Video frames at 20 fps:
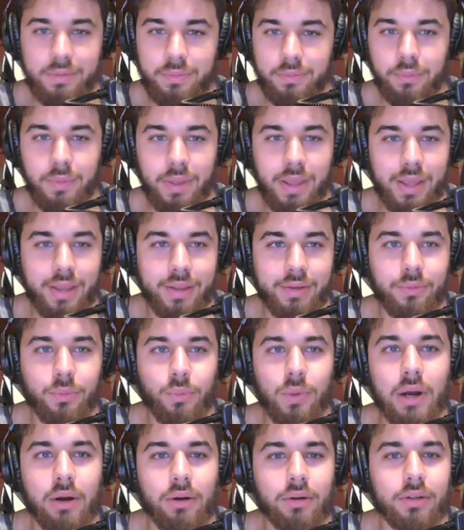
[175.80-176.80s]
Man,
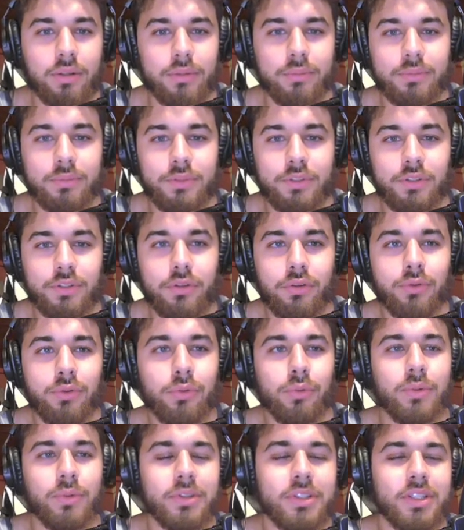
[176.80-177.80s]
welcome
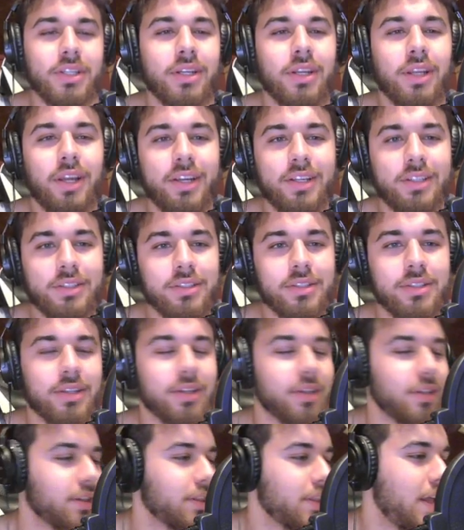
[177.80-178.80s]
to tonight's
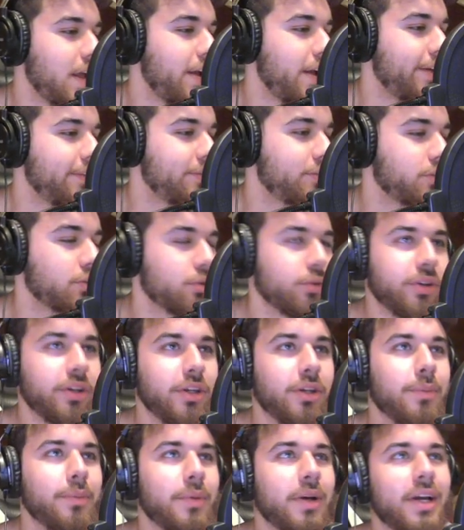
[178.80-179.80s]
live
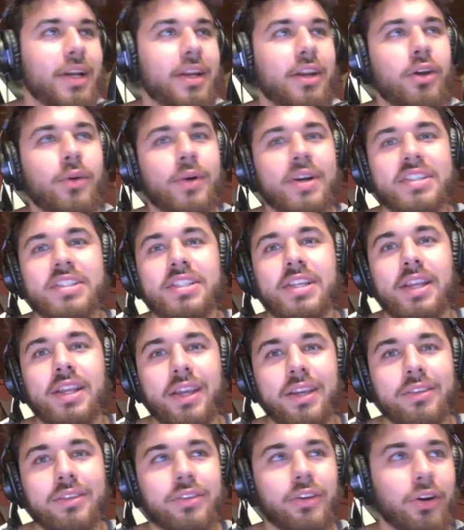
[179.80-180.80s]
stream. I know I said
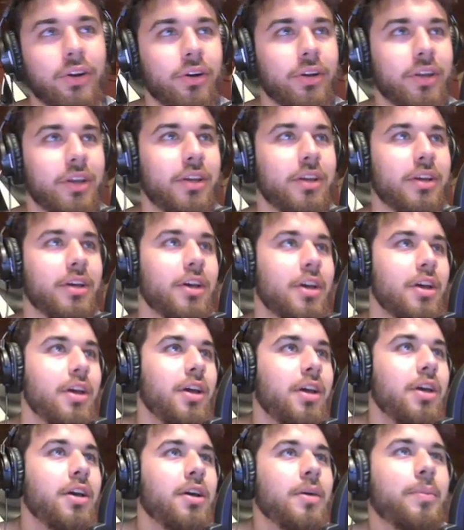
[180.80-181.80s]
8:30,
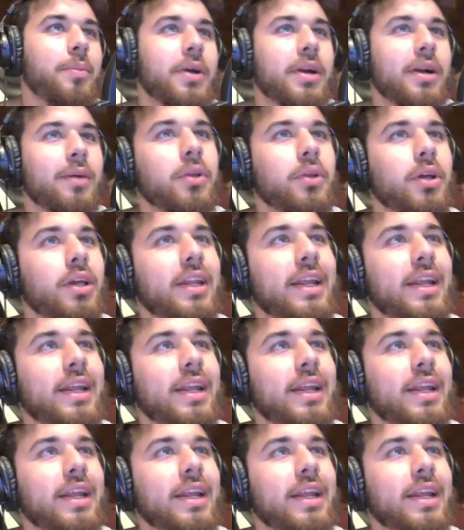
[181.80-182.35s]
but I'm looking